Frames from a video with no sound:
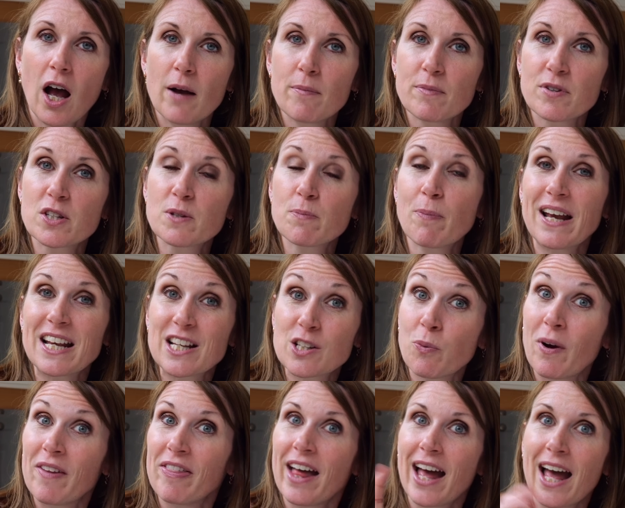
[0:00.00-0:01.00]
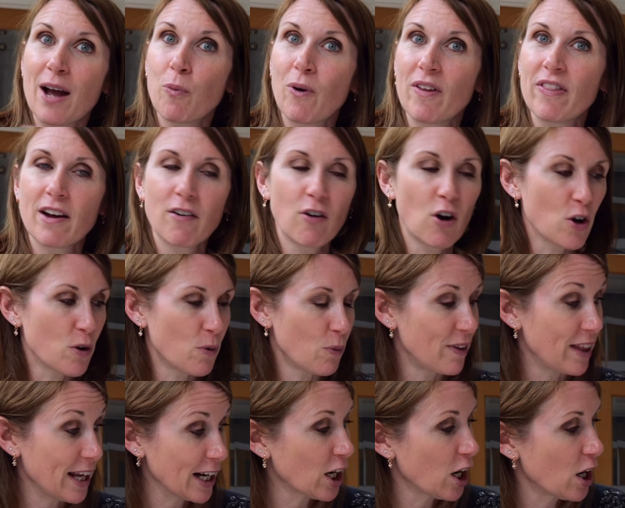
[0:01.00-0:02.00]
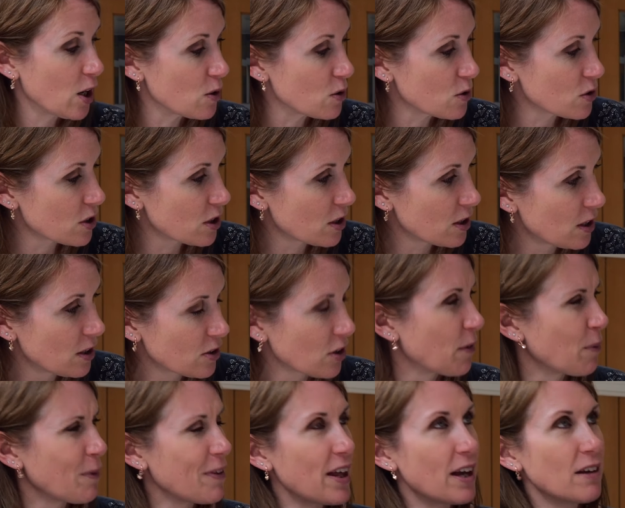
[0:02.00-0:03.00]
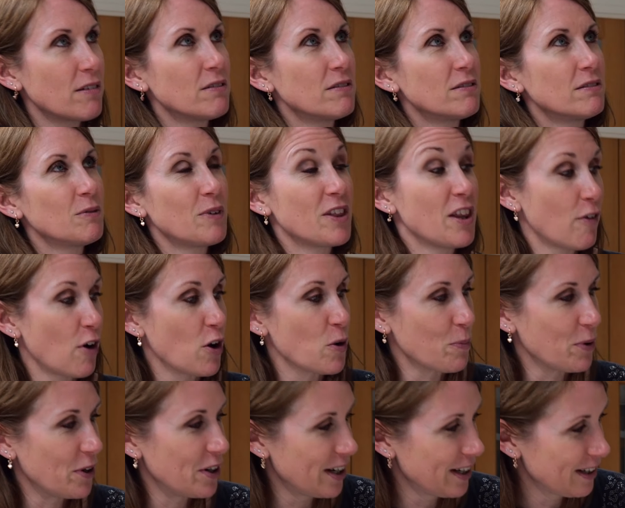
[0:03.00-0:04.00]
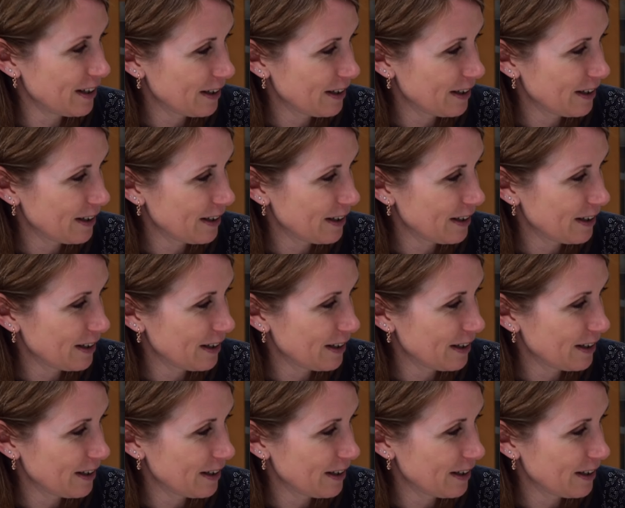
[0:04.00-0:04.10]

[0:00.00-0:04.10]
space when they're closed. Sorry, when they're open.